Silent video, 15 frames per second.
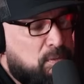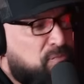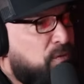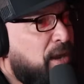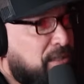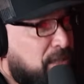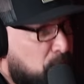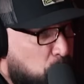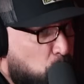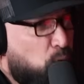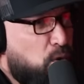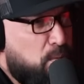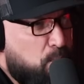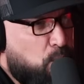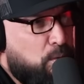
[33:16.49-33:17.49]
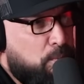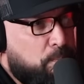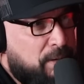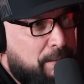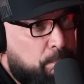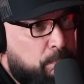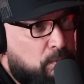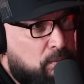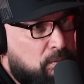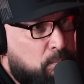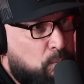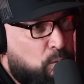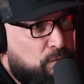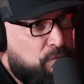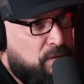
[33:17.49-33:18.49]
affected more and more people
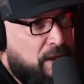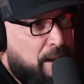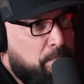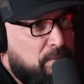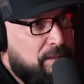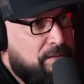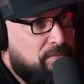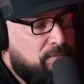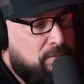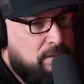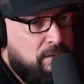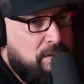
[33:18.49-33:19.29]
and more families.